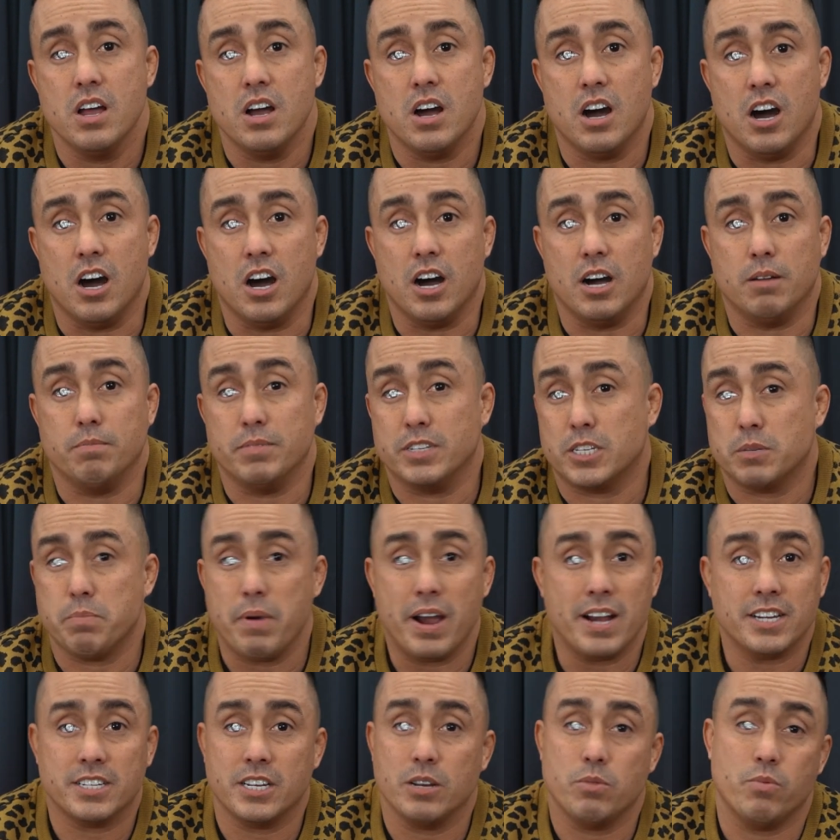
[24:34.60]

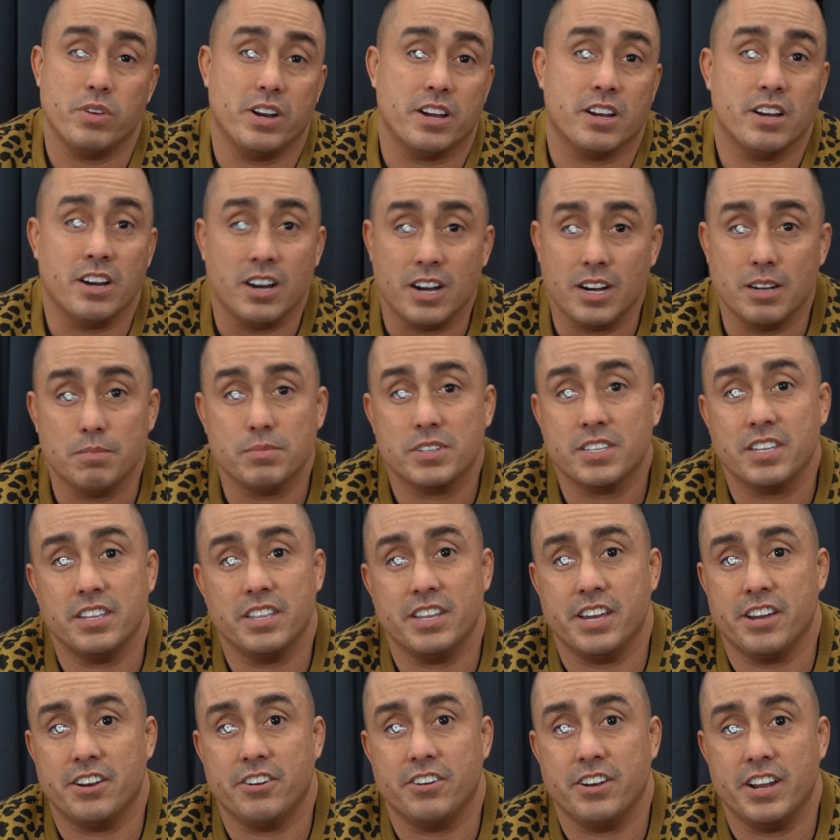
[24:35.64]
Especially when it comes to
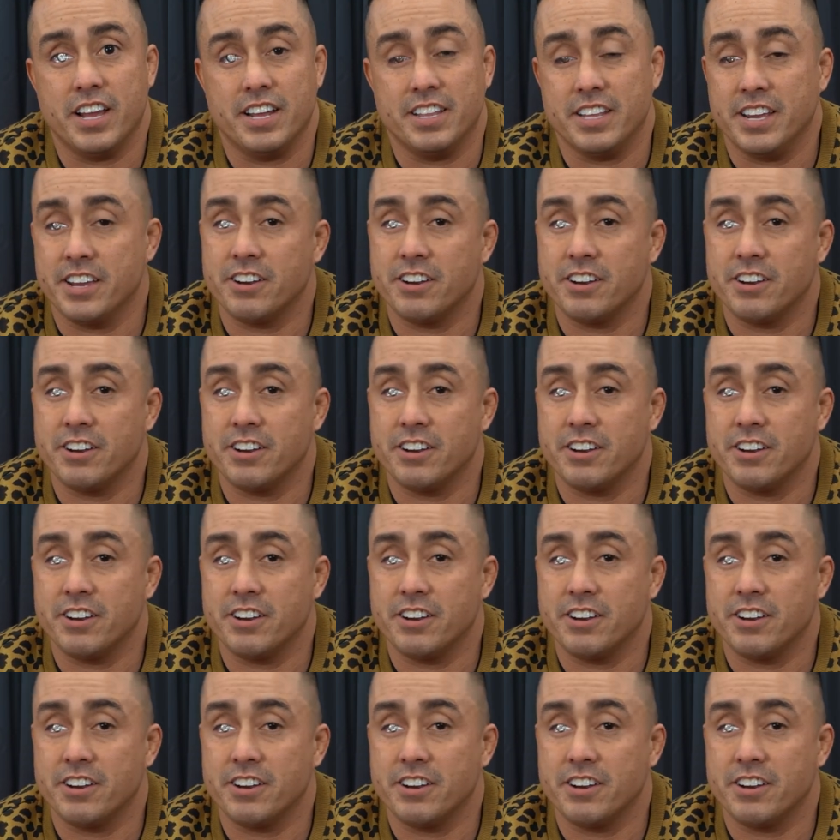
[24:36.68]
the internet.